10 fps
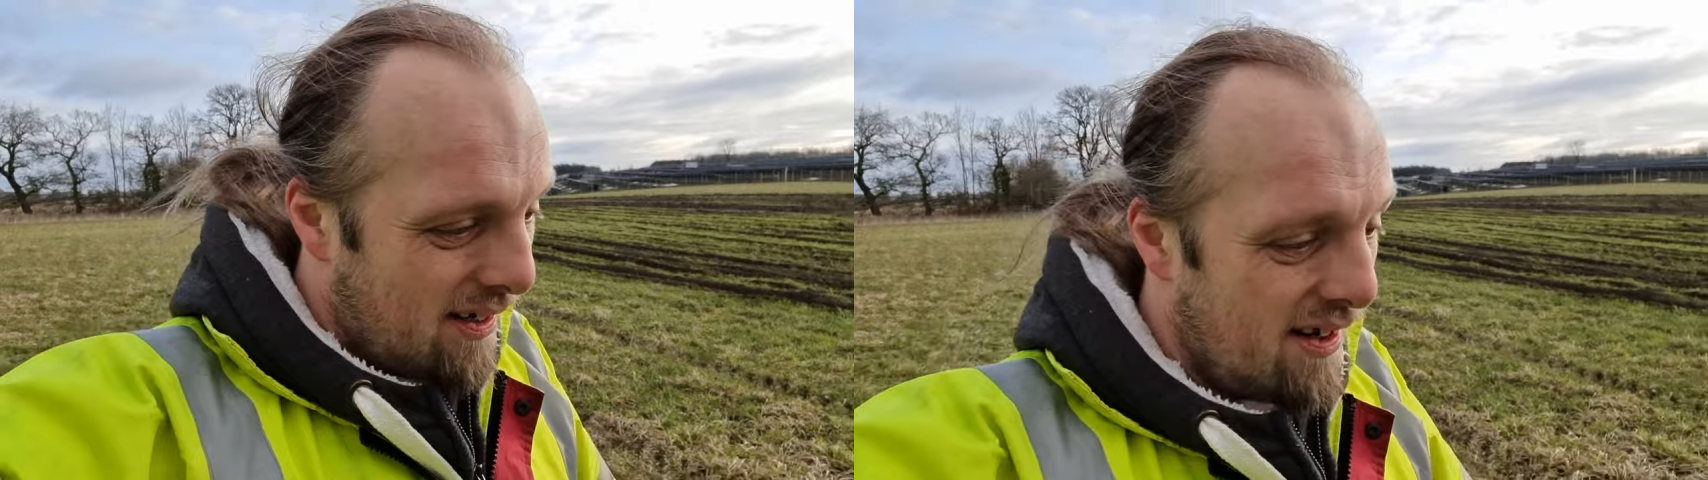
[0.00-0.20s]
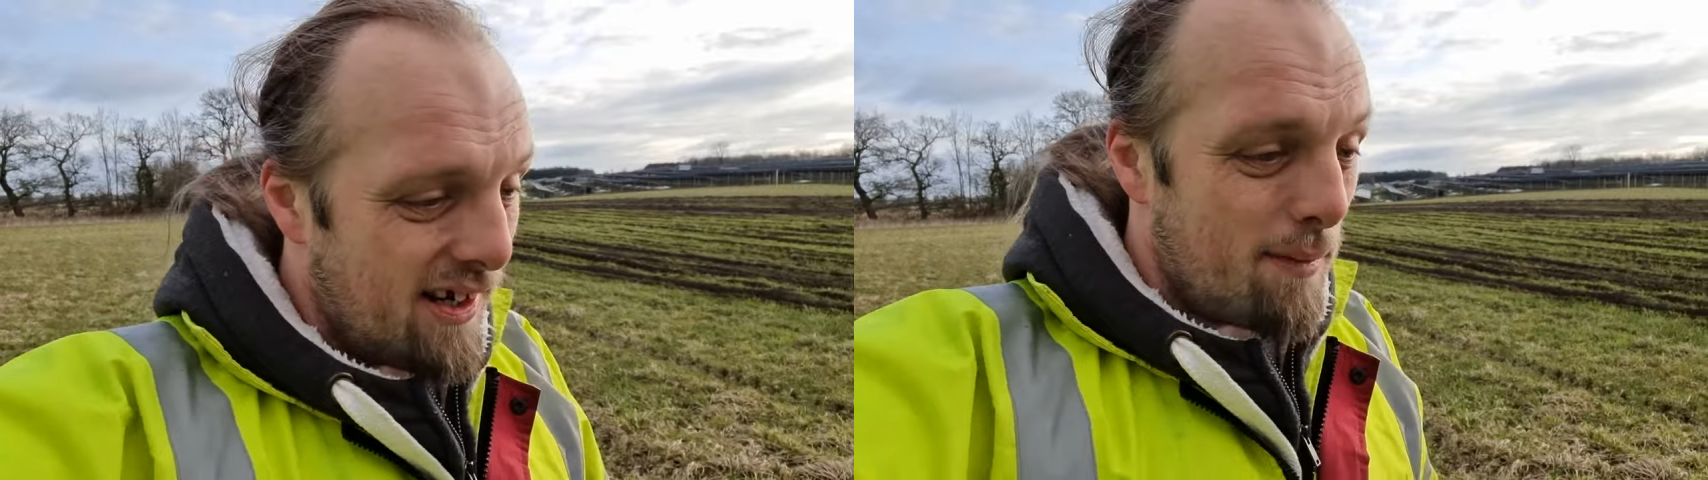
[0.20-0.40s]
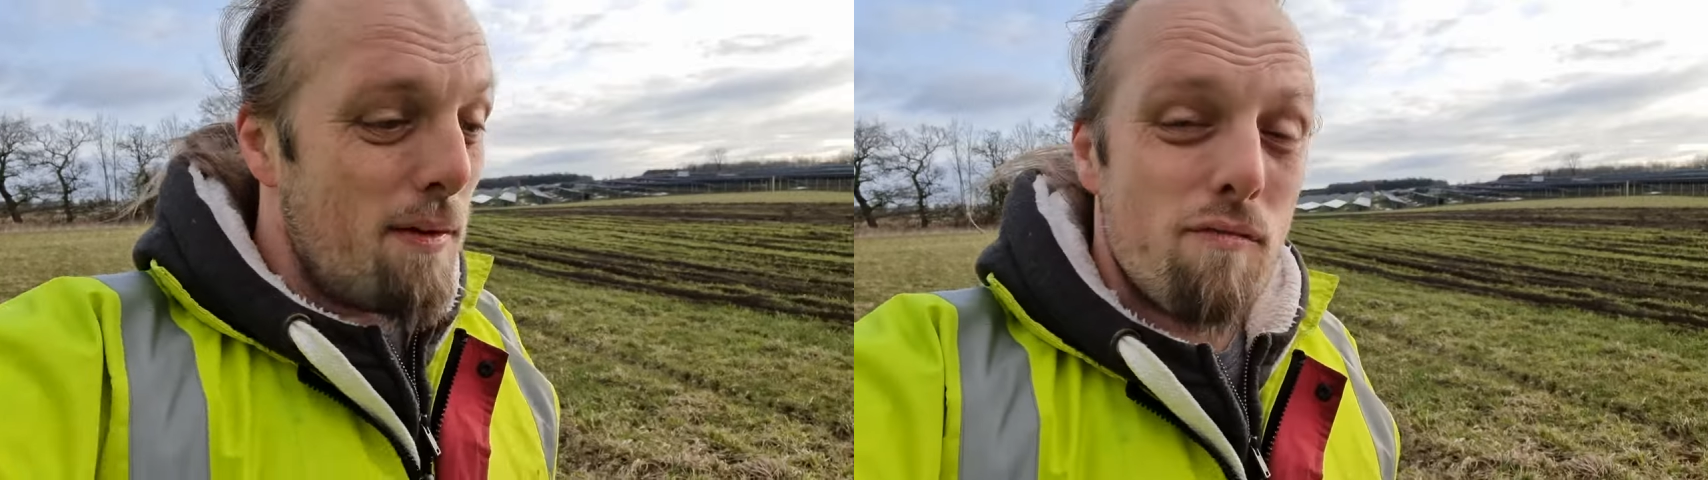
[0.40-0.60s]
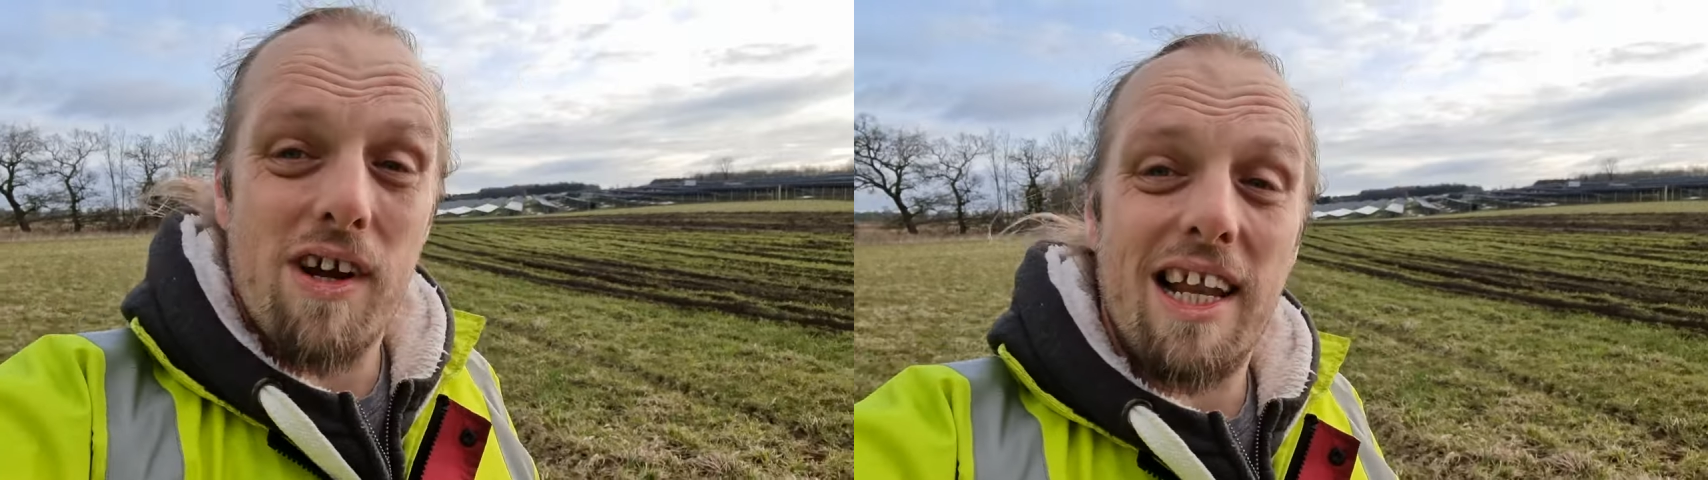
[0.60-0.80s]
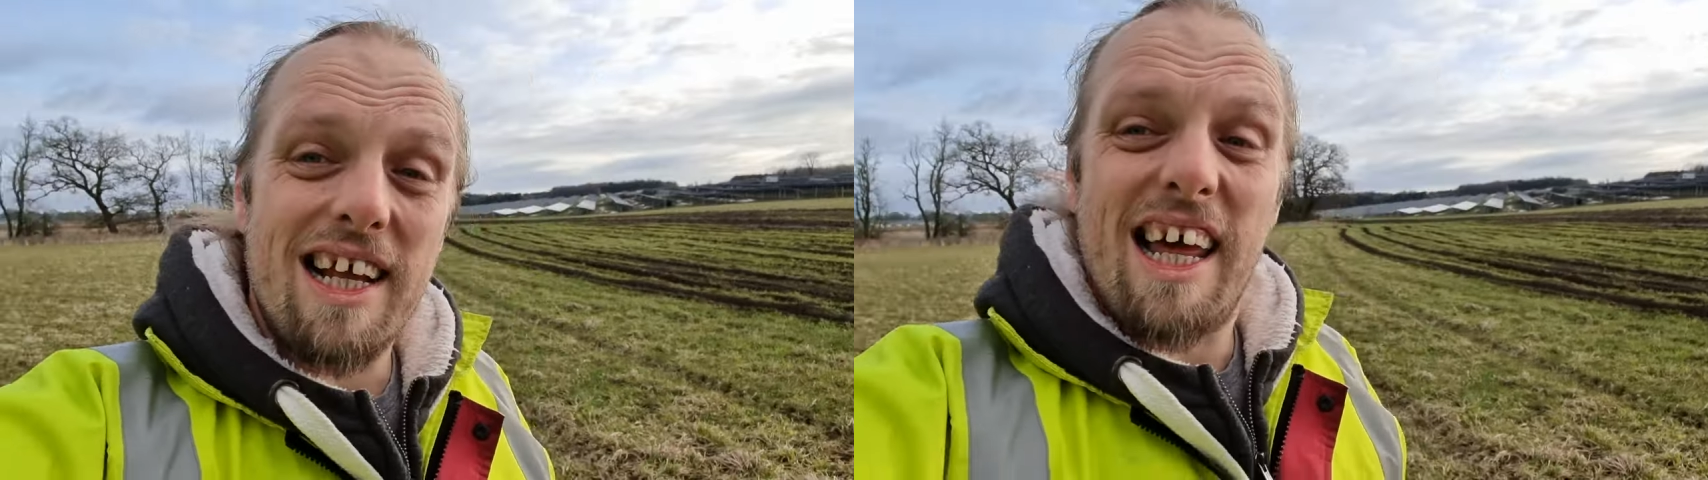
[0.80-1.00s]
turned out to be
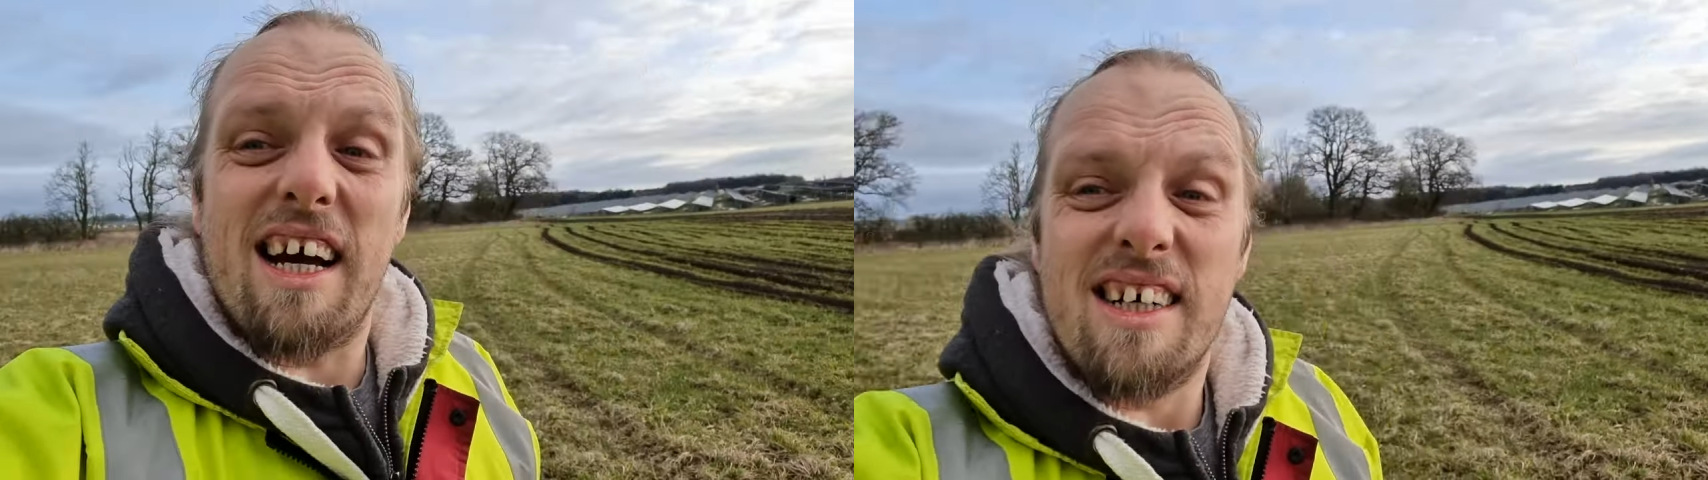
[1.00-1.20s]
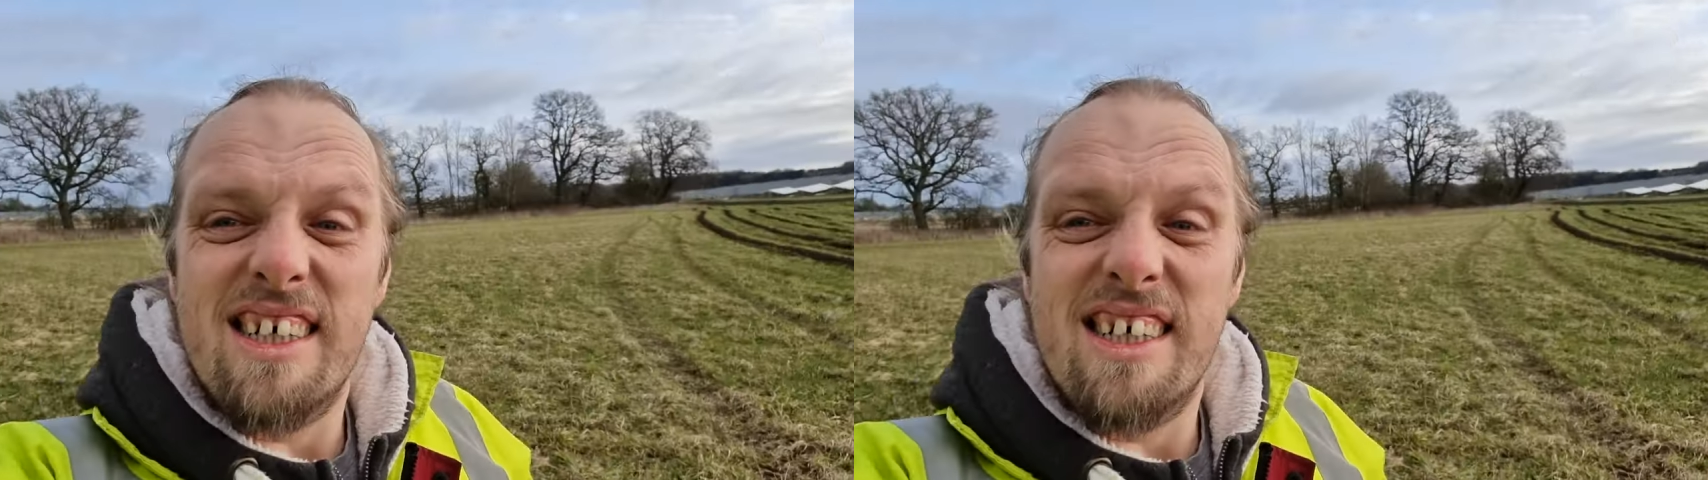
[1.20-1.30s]
really clear.